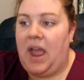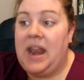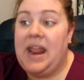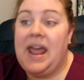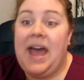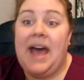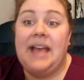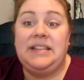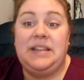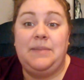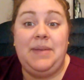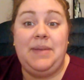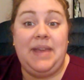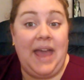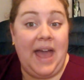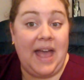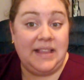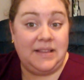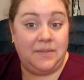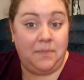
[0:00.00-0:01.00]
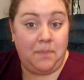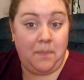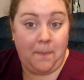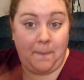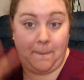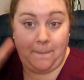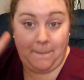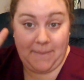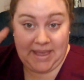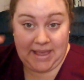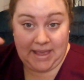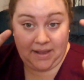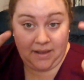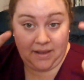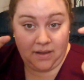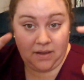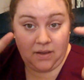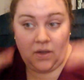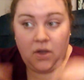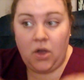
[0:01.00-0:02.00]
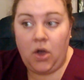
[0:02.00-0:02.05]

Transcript: And it has to be as big